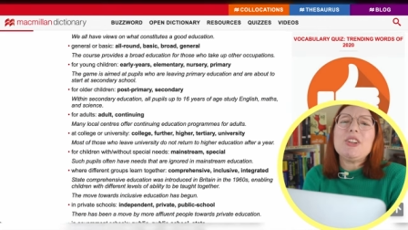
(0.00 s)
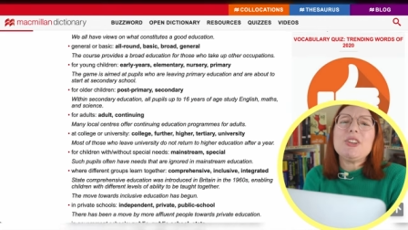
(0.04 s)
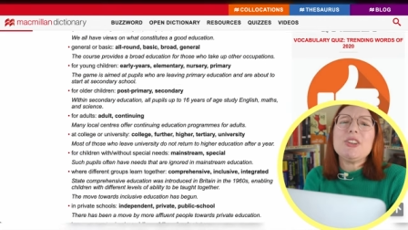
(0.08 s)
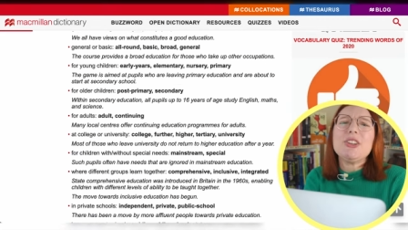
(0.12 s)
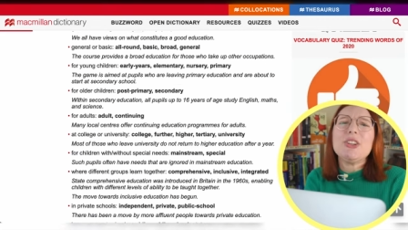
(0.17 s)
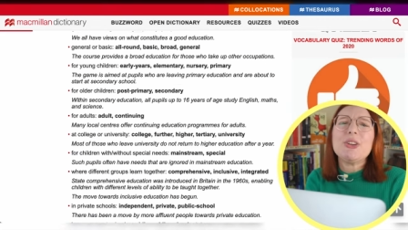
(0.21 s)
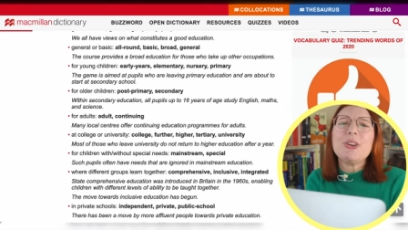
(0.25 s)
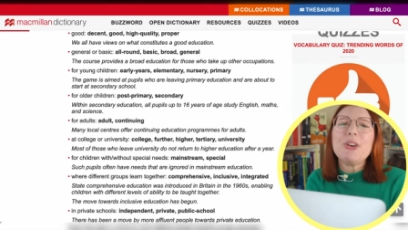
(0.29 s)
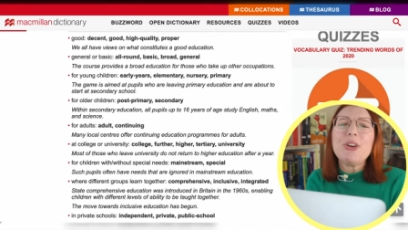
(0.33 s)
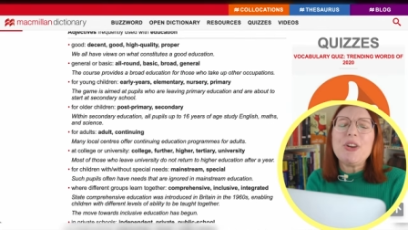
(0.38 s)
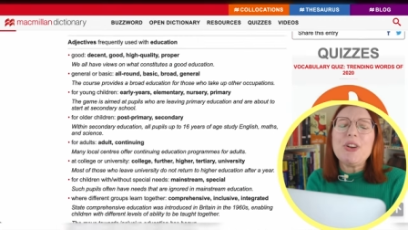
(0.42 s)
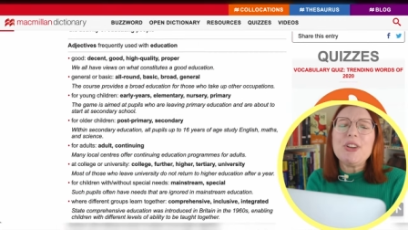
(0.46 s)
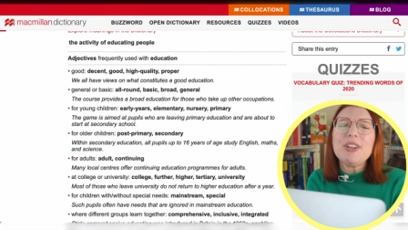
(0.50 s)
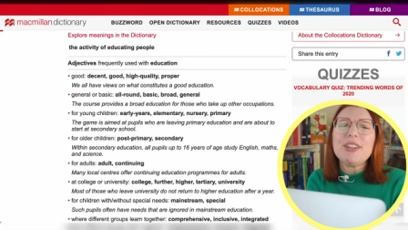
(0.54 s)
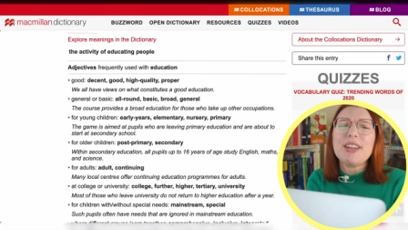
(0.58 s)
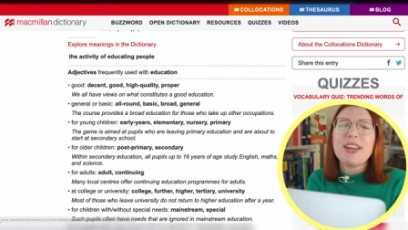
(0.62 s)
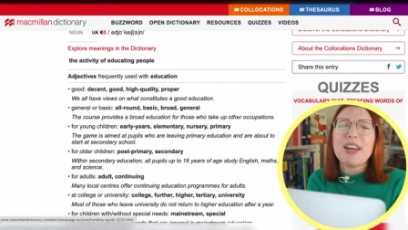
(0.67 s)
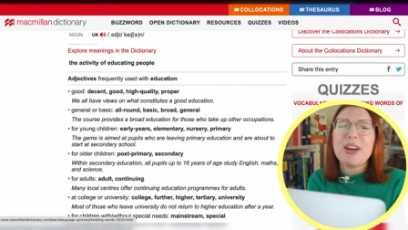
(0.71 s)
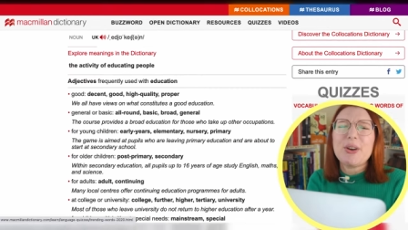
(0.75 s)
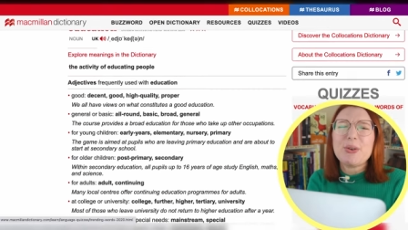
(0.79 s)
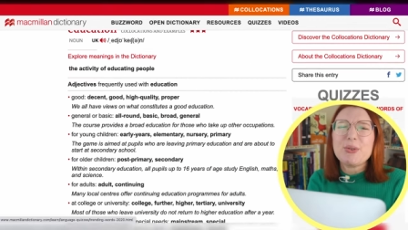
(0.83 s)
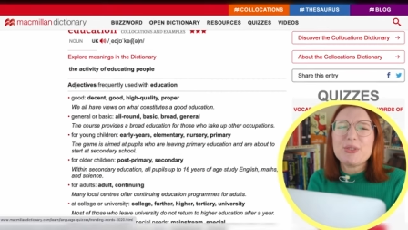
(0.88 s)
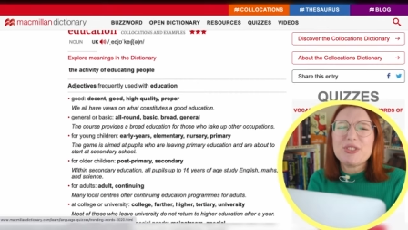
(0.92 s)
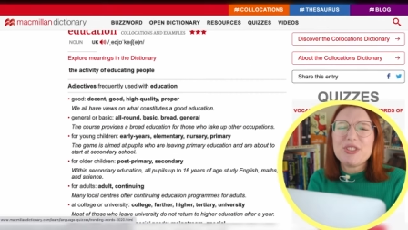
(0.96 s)
learn
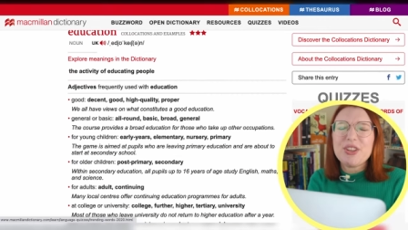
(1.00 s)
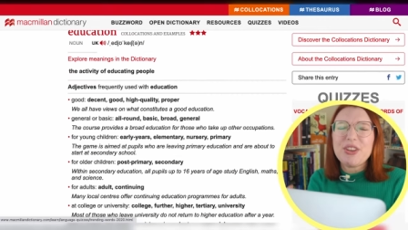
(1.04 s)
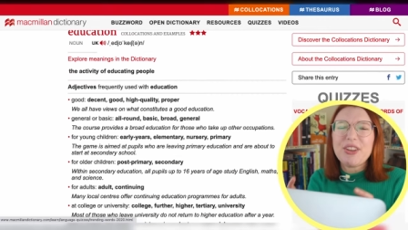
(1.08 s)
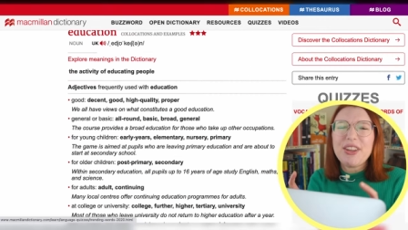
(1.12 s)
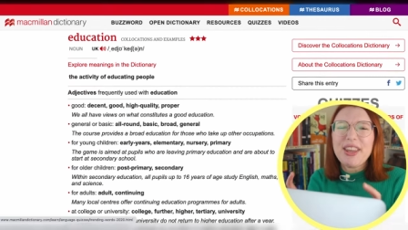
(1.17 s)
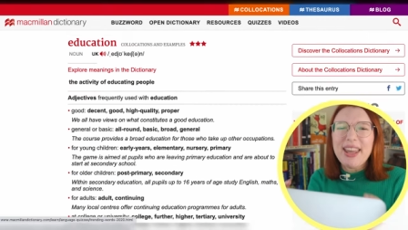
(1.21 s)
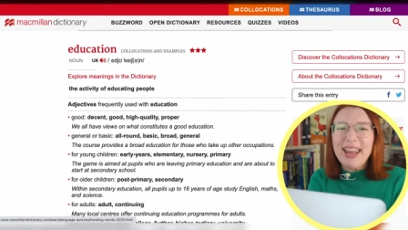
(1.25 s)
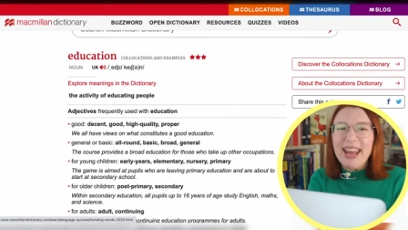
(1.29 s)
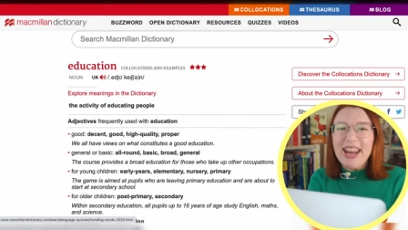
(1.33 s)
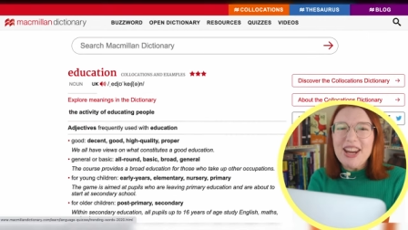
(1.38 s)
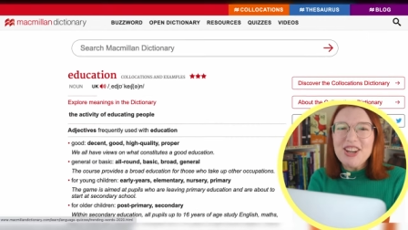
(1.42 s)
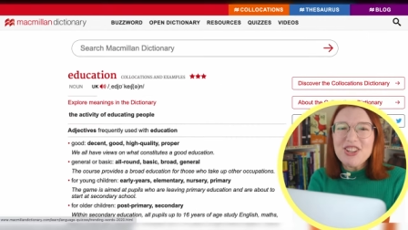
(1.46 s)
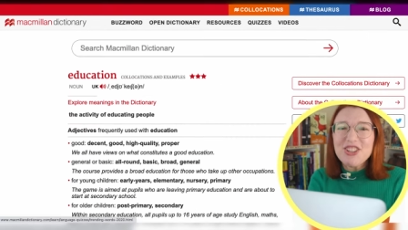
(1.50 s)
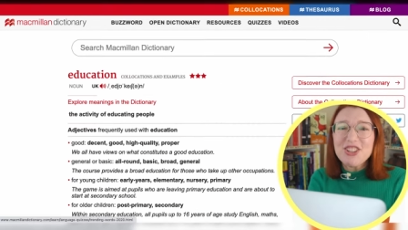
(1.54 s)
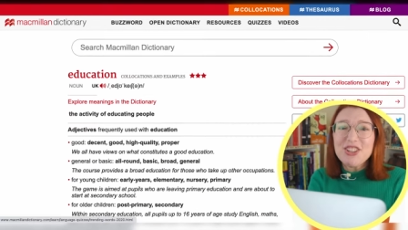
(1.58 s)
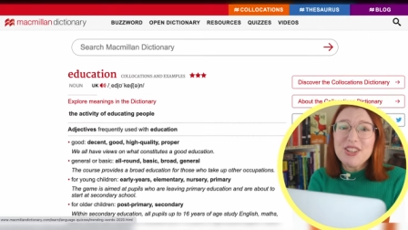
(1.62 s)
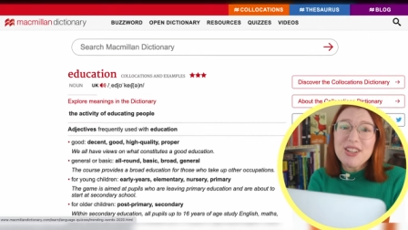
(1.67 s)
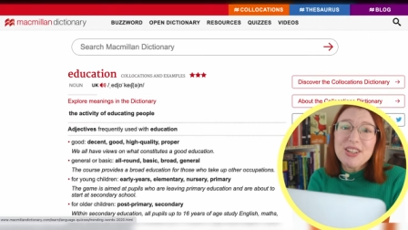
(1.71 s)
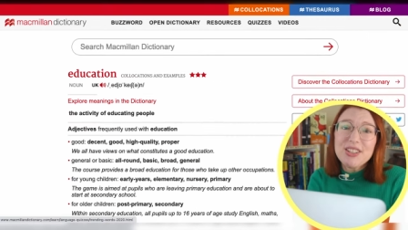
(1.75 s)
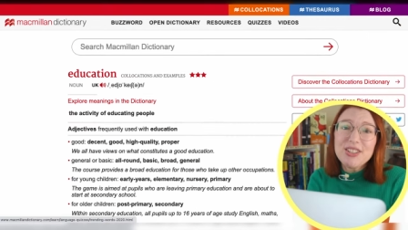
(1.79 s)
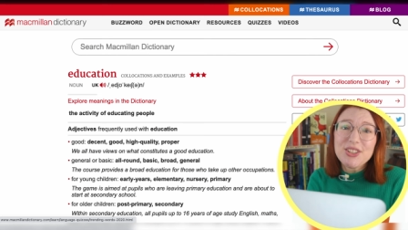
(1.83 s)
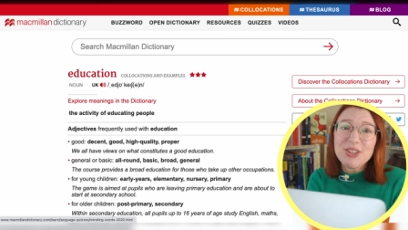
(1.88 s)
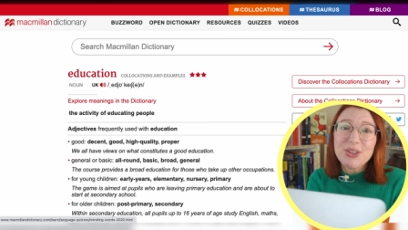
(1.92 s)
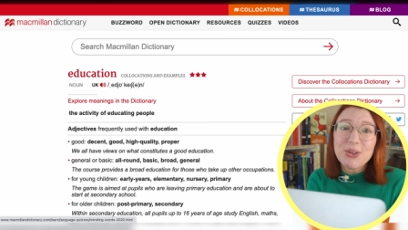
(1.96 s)
how
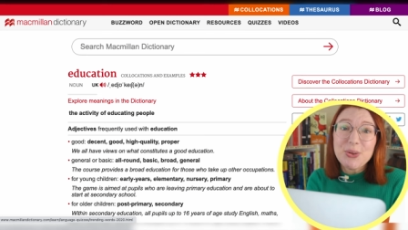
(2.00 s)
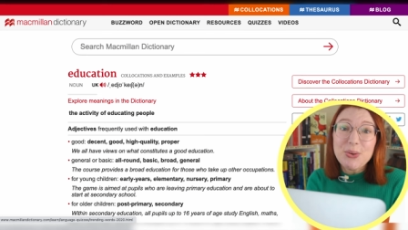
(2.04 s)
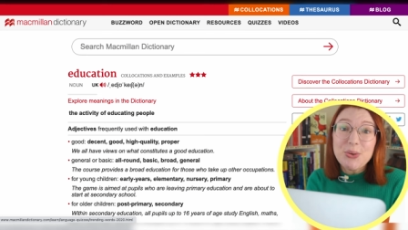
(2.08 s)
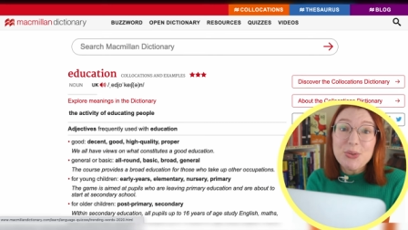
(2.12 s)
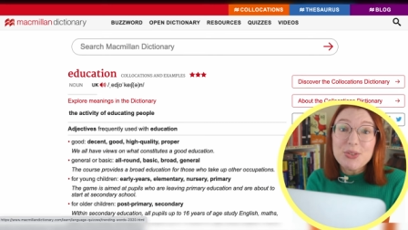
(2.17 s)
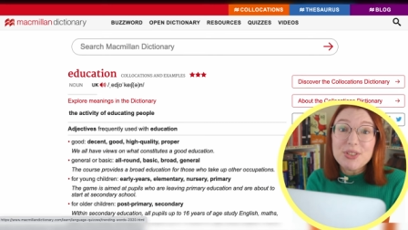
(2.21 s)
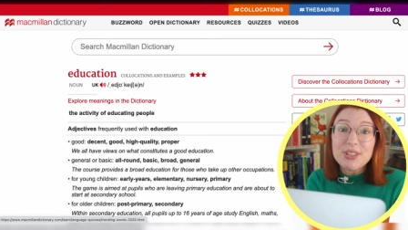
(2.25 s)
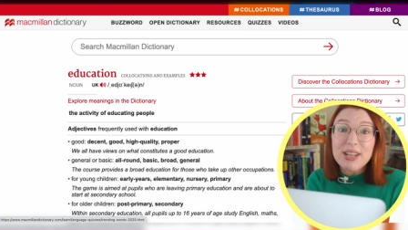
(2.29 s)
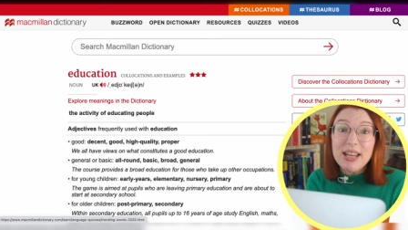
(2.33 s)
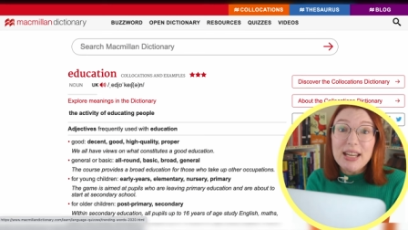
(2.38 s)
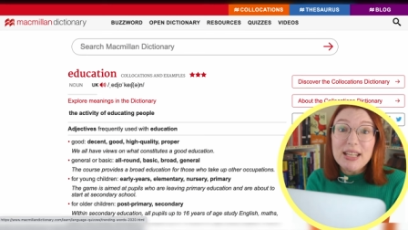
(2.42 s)
education is used